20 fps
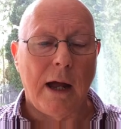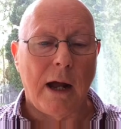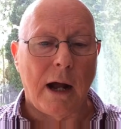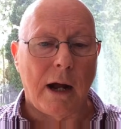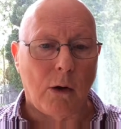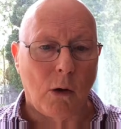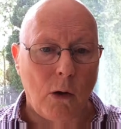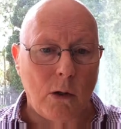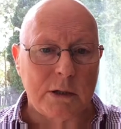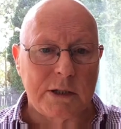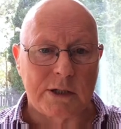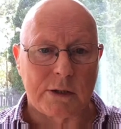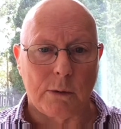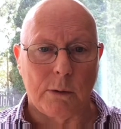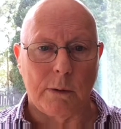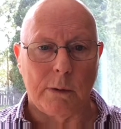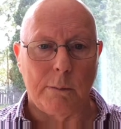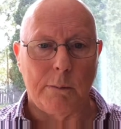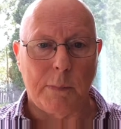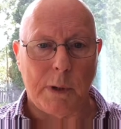are
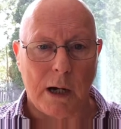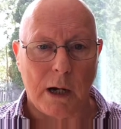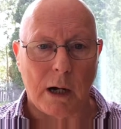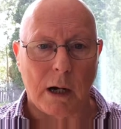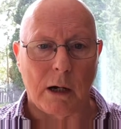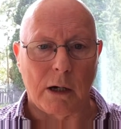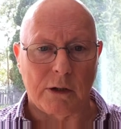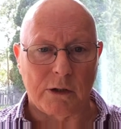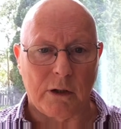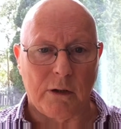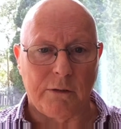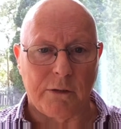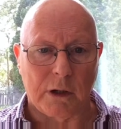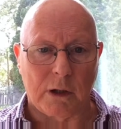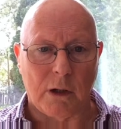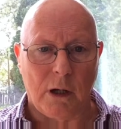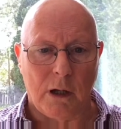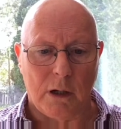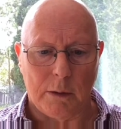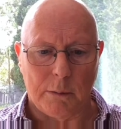also part of the
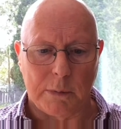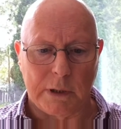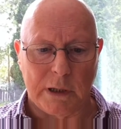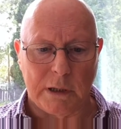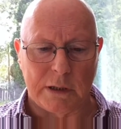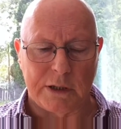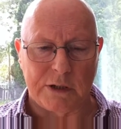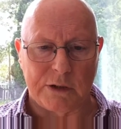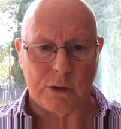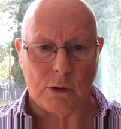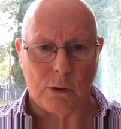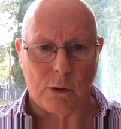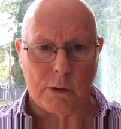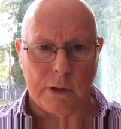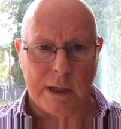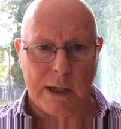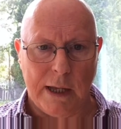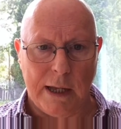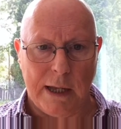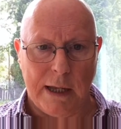Columbkille
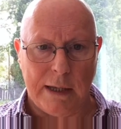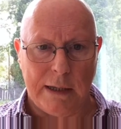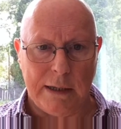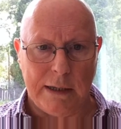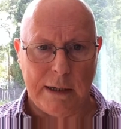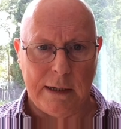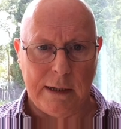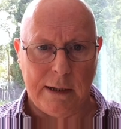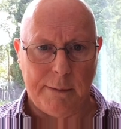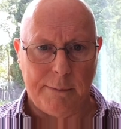story. And